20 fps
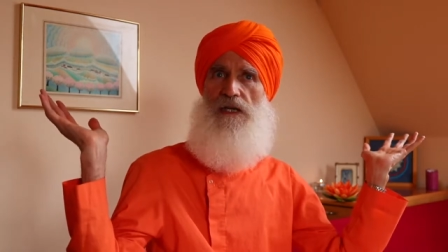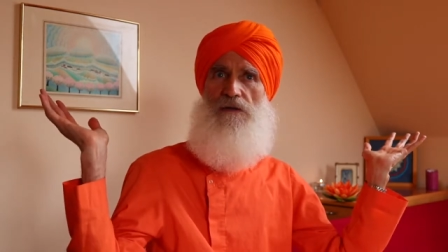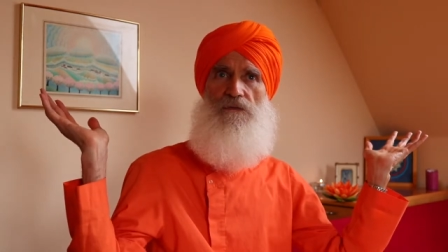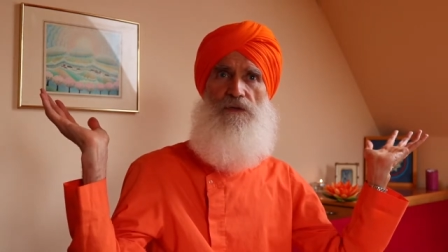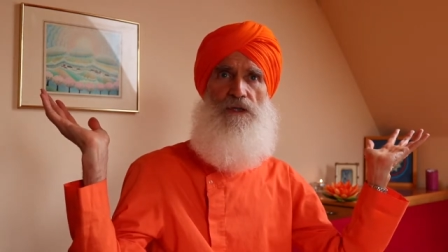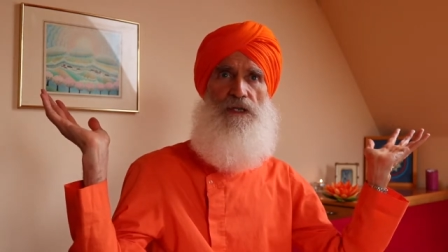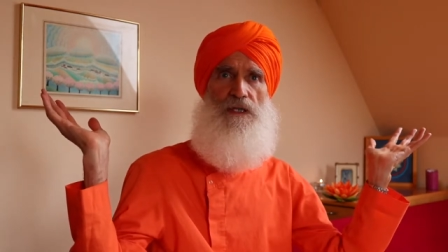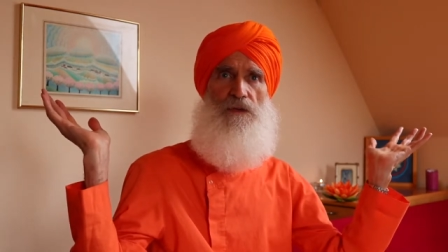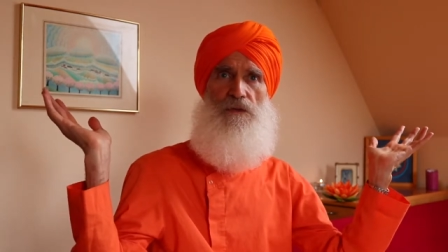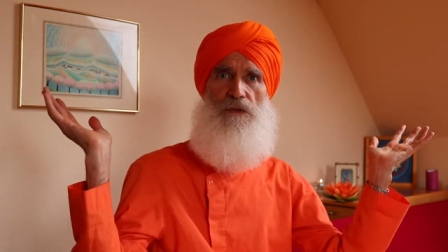
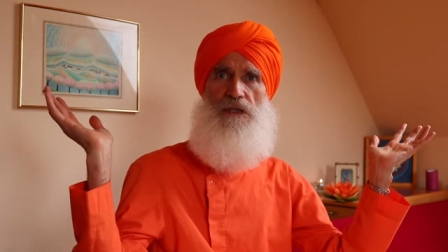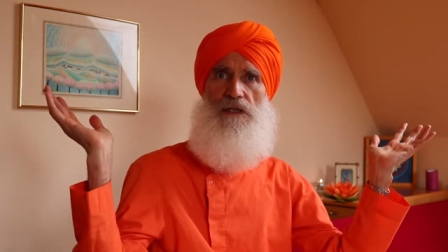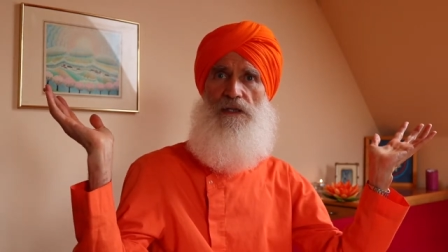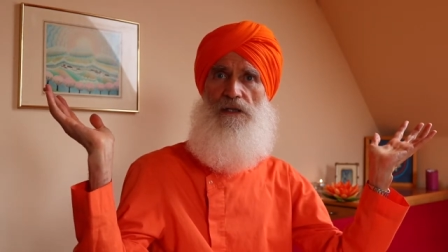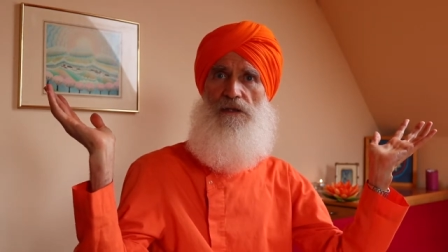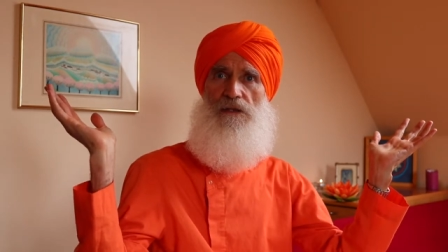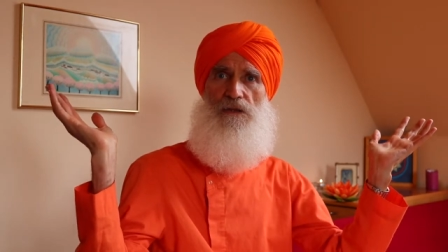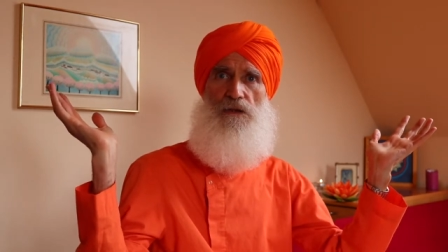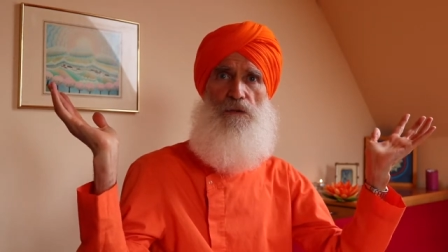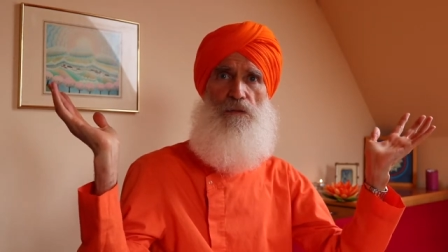everything with
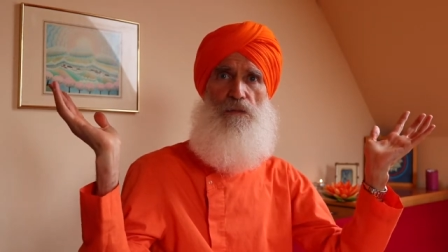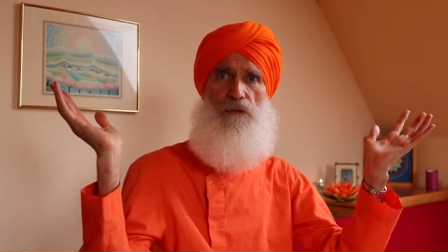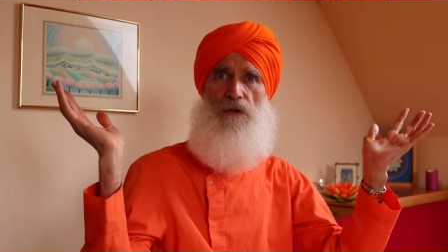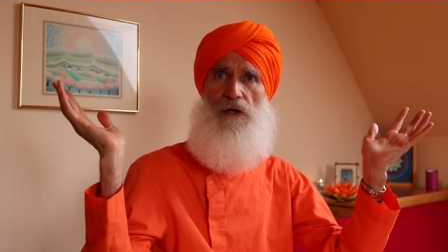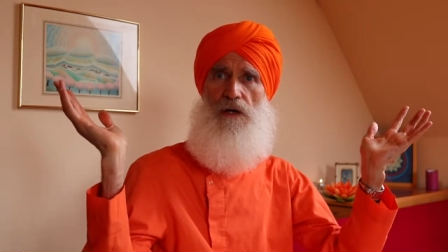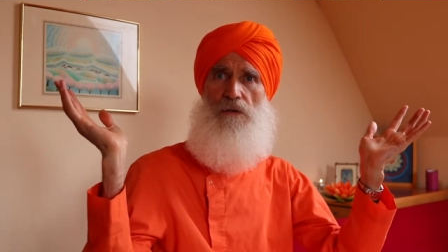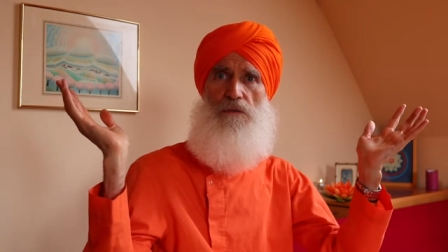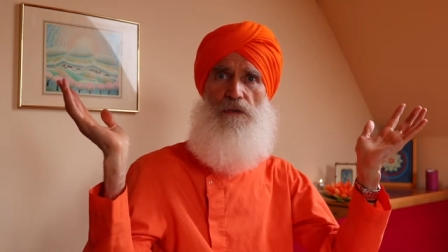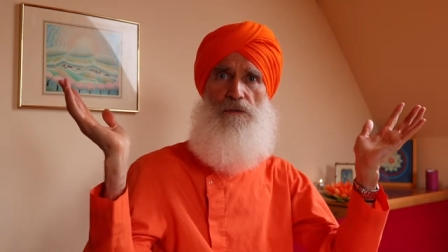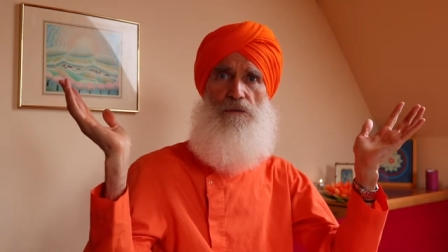it, your
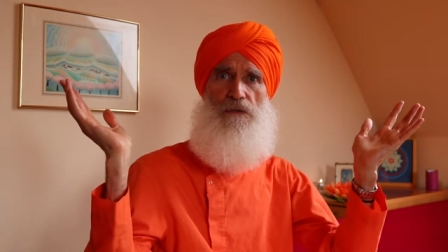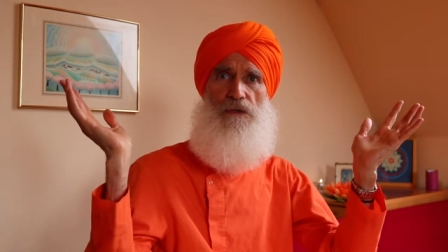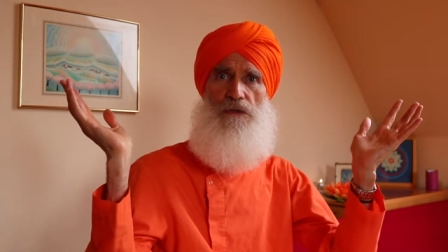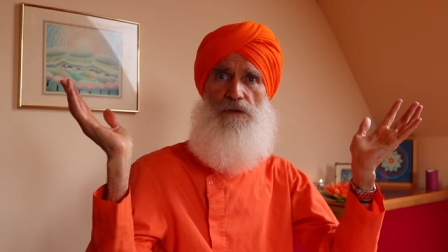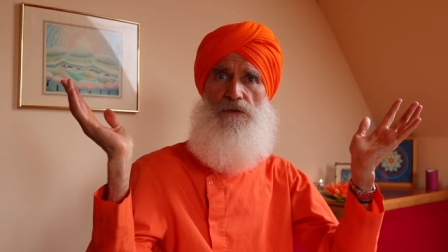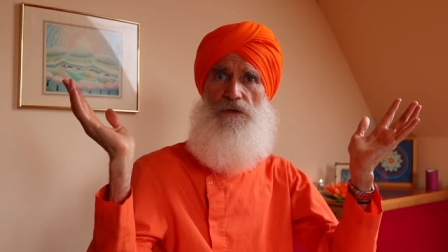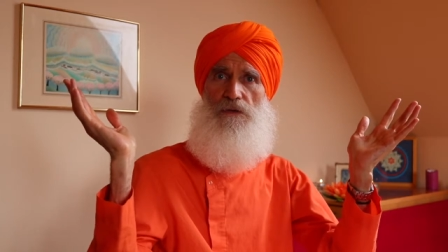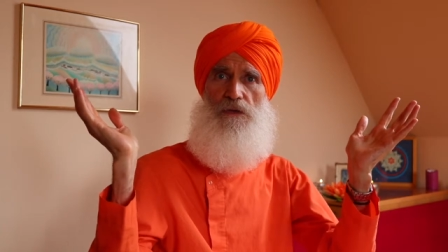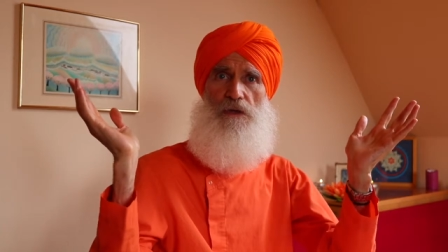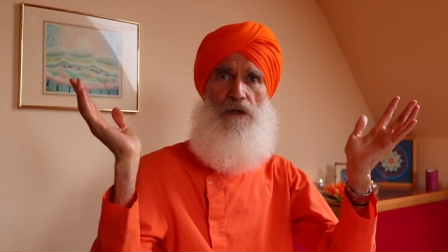problems,
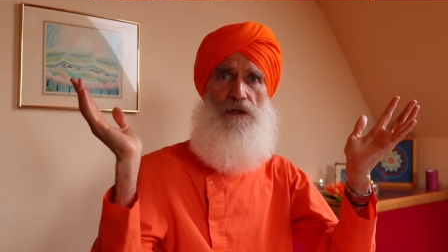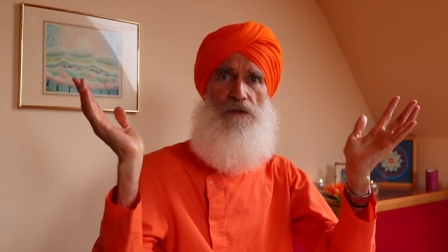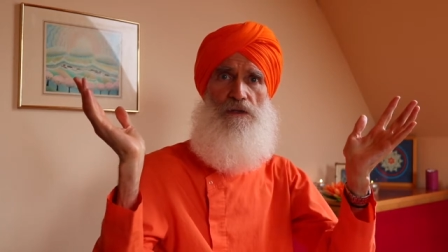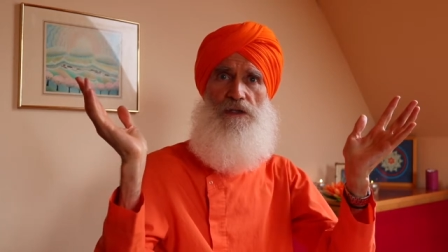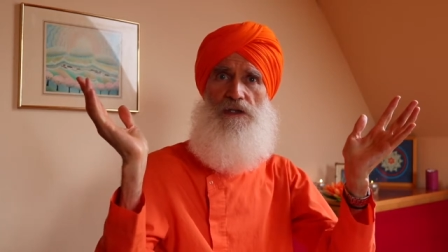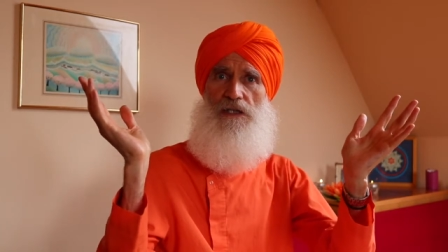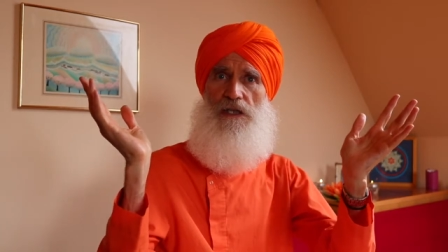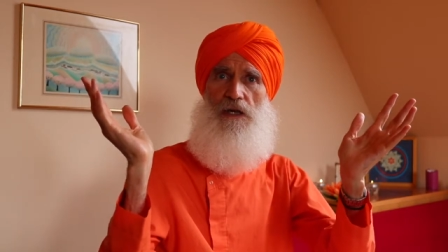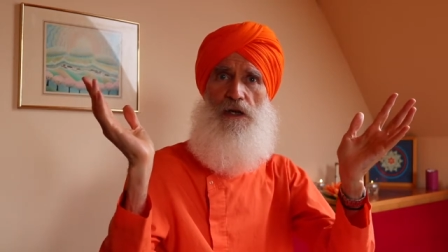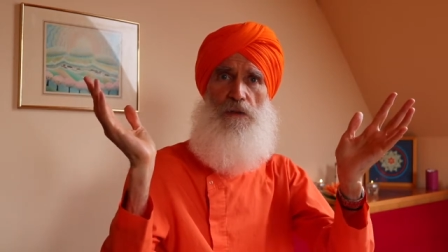your
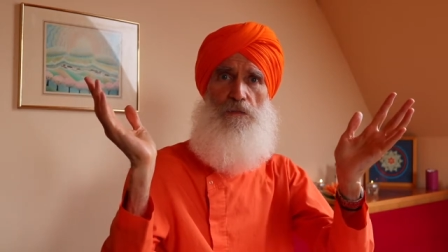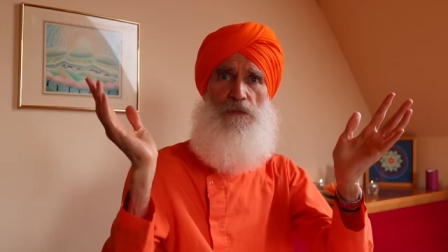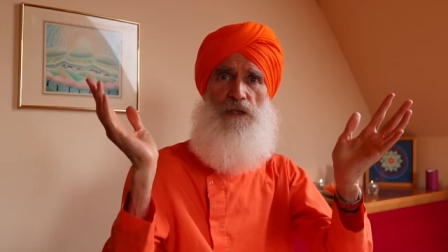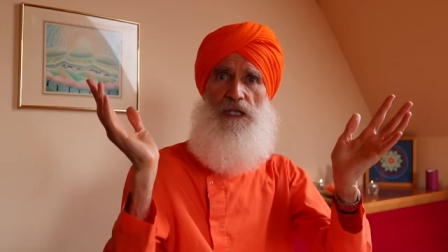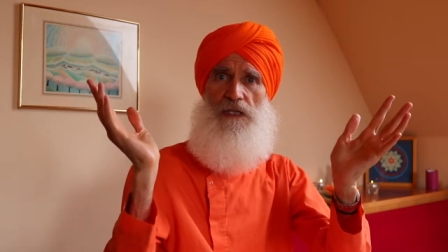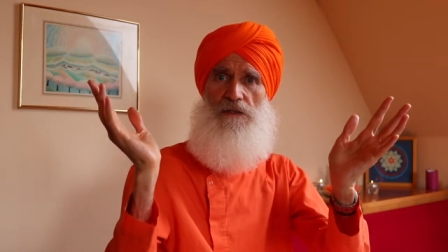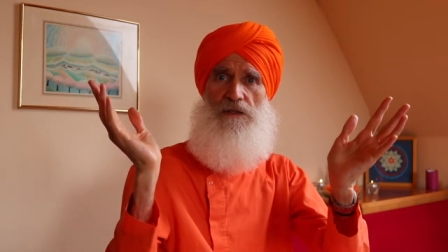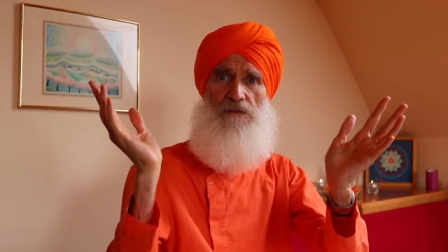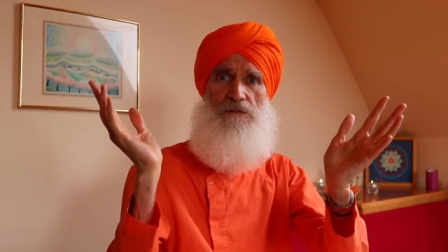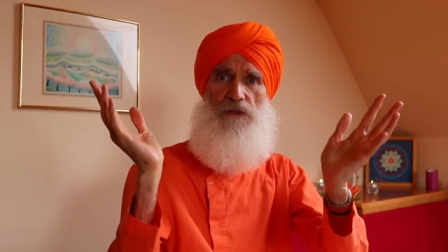thoughts, the
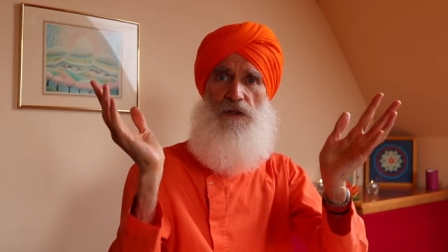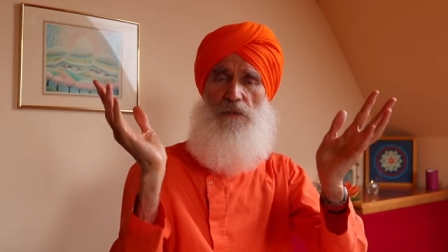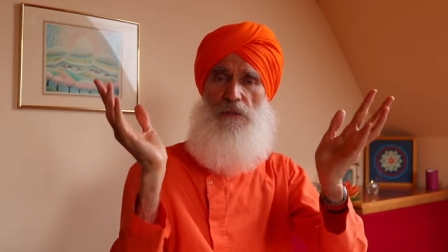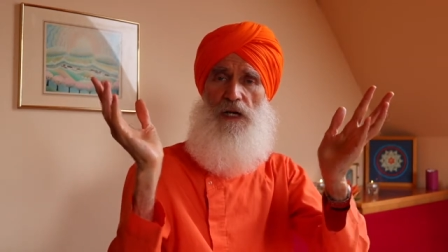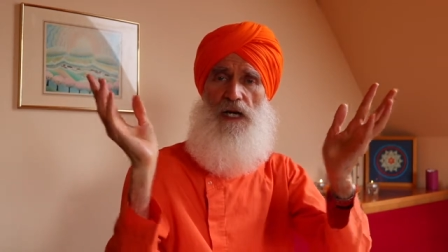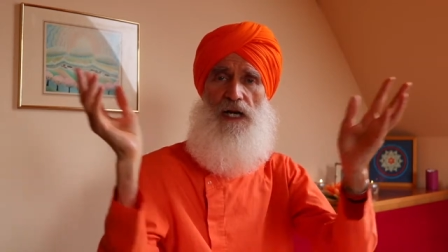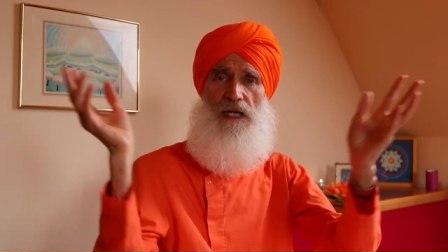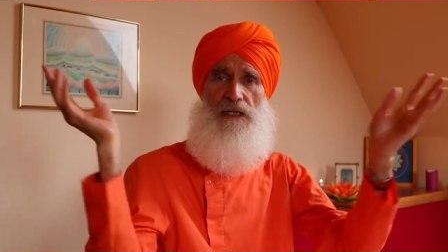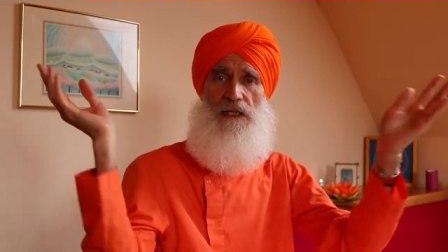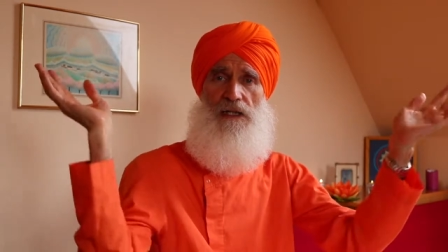objects of your
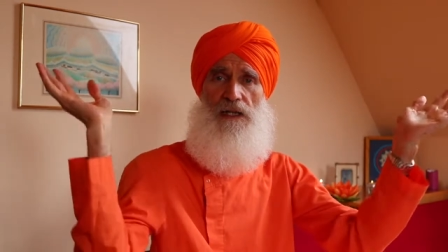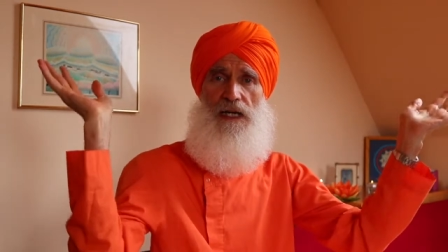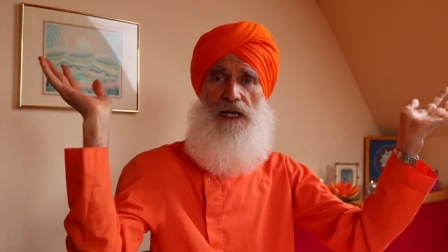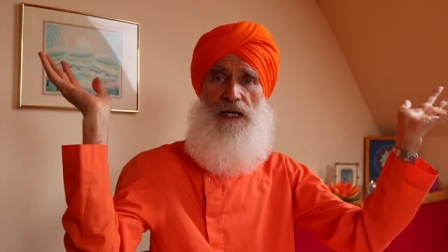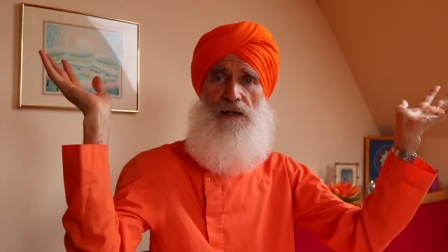mind,